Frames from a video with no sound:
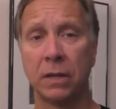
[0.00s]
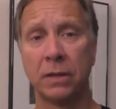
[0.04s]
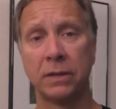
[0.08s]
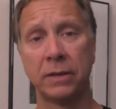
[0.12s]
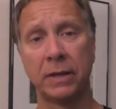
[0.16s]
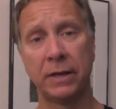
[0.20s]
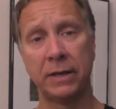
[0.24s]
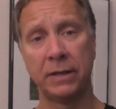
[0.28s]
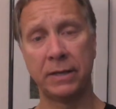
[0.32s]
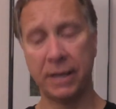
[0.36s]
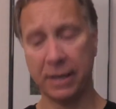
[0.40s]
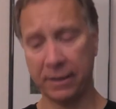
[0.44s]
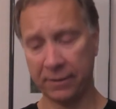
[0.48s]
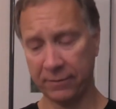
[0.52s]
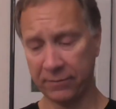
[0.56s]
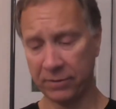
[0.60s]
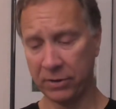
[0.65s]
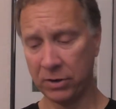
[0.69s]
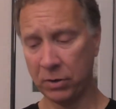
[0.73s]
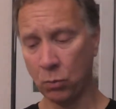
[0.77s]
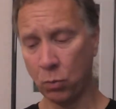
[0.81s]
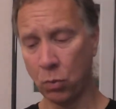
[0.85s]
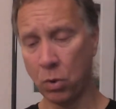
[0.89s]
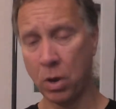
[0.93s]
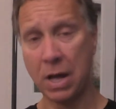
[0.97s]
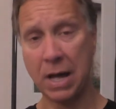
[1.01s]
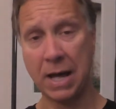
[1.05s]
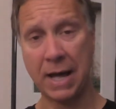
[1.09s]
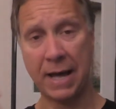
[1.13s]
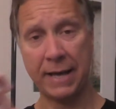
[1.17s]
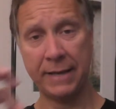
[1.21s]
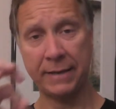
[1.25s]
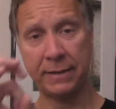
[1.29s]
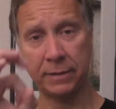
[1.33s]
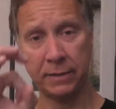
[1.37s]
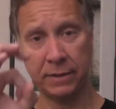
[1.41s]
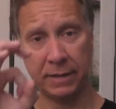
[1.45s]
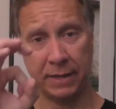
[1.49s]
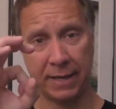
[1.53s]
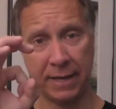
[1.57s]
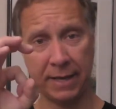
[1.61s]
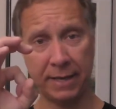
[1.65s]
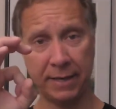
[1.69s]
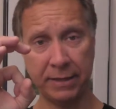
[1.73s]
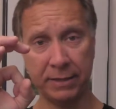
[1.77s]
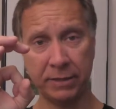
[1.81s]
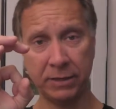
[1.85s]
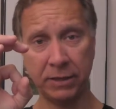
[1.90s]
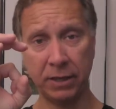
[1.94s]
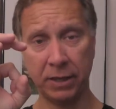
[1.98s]
Then you take a very wide
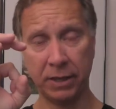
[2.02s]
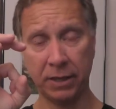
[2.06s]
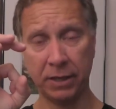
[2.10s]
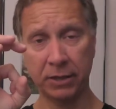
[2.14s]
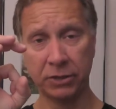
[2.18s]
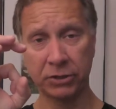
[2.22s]
headed